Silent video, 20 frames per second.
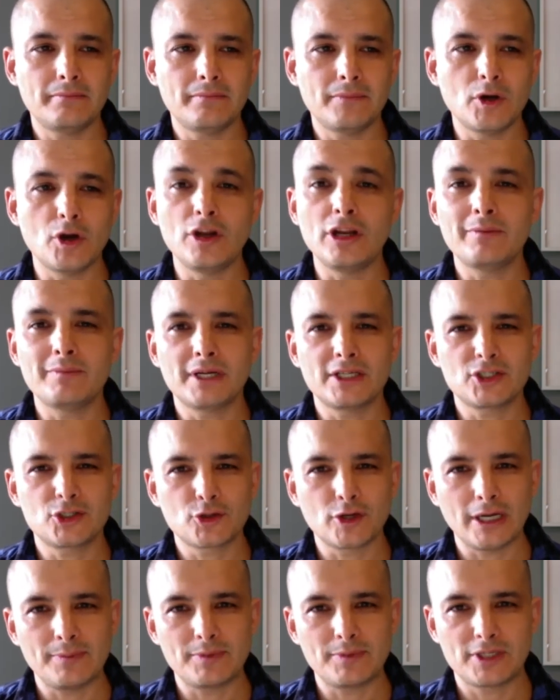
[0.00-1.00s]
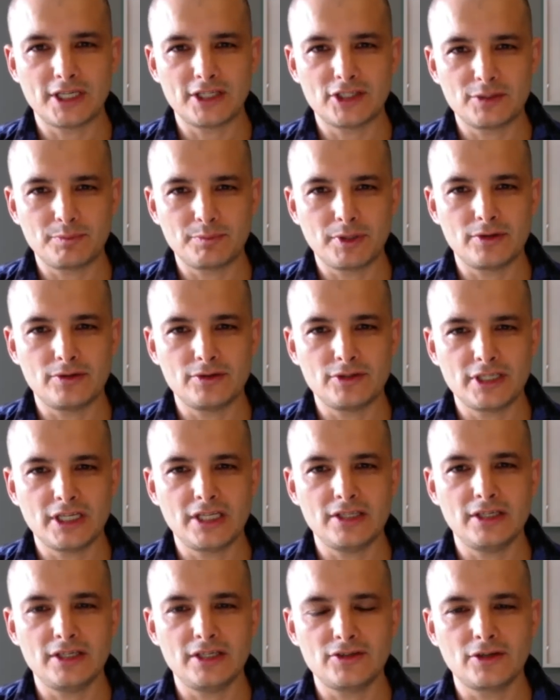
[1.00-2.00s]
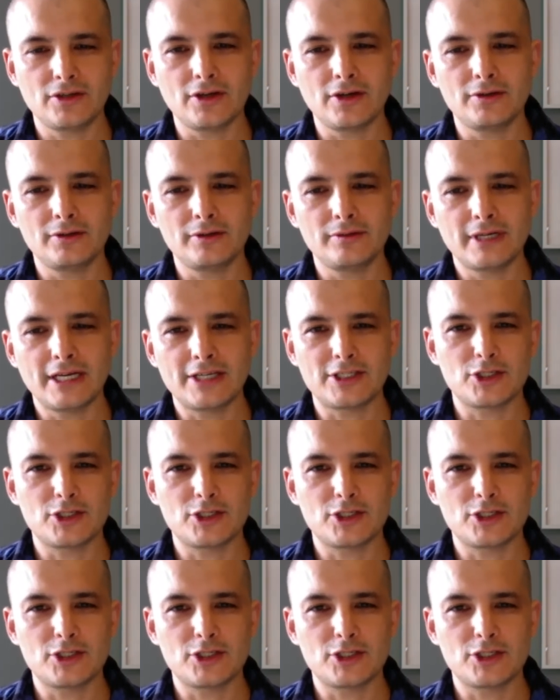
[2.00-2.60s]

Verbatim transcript: earning my stripes, I suppose, ten years ago as I